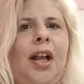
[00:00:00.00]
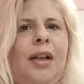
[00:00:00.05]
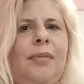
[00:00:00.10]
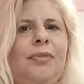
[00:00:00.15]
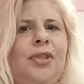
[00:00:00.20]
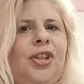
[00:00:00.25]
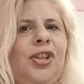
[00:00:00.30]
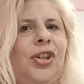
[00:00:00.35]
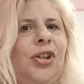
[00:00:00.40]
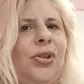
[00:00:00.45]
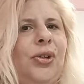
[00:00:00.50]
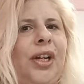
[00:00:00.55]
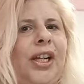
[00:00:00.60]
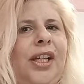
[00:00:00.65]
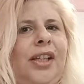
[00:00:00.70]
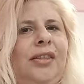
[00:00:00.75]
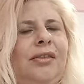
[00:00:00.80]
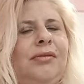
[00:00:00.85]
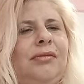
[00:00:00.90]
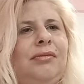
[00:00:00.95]
I'm
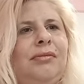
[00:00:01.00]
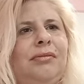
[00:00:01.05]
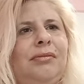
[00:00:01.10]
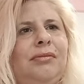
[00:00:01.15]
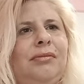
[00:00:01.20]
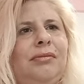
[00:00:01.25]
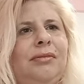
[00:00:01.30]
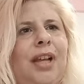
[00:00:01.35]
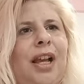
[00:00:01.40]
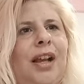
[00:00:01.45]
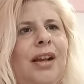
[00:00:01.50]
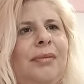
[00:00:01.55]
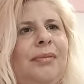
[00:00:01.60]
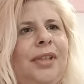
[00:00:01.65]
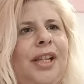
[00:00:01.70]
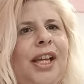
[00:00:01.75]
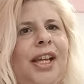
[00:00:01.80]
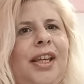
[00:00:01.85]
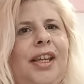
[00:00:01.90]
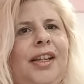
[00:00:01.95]
sorry.
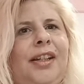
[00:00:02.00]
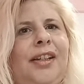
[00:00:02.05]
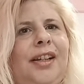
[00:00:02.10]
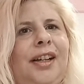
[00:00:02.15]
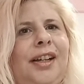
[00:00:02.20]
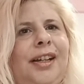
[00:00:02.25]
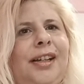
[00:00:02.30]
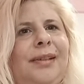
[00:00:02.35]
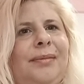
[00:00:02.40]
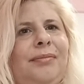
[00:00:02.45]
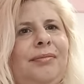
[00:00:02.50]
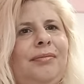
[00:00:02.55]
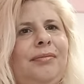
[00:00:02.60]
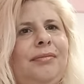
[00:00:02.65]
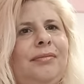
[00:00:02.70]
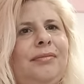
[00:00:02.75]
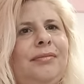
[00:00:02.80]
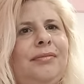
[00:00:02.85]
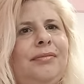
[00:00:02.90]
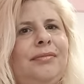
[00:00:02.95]
I'm taking time.
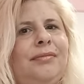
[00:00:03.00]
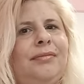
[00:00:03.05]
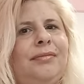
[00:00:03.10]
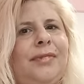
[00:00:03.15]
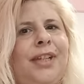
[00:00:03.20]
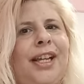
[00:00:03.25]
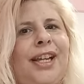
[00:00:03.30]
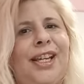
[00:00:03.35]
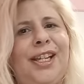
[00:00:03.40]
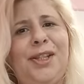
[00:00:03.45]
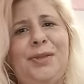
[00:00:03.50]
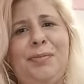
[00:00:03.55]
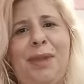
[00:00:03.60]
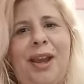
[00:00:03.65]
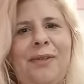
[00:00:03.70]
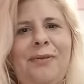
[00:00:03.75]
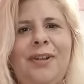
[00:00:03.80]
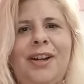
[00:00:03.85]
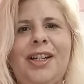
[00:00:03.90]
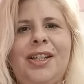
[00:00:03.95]
It's
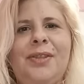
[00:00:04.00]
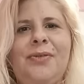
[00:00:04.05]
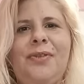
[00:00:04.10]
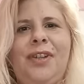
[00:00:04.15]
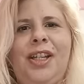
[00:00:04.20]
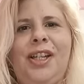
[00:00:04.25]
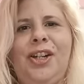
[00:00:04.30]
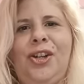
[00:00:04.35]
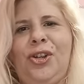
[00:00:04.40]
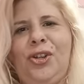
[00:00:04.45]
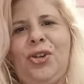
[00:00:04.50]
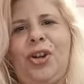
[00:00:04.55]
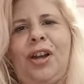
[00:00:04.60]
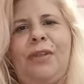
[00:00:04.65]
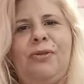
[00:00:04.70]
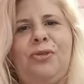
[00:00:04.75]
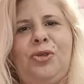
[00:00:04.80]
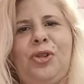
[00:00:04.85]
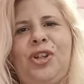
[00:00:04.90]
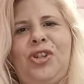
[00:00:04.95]
my first video. You
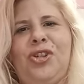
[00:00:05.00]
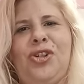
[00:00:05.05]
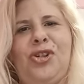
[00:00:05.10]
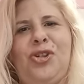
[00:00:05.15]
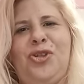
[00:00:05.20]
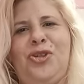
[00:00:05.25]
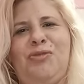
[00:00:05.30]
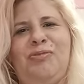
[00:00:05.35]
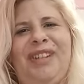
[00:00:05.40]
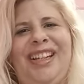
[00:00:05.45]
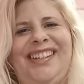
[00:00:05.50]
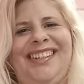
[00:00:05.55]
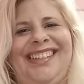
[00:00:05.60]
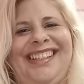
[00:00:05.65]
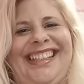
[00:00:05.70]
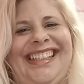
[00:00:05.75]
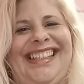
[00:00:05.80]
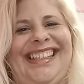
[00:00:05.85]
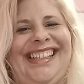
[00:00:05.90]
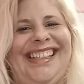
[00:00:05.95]
have to excuse me.